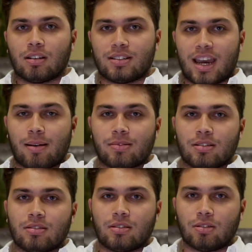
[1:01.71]
adapt
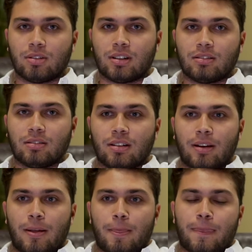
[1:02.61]
to it.
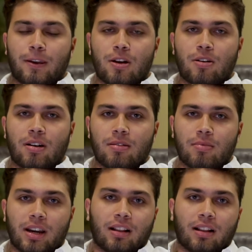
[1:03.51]
In my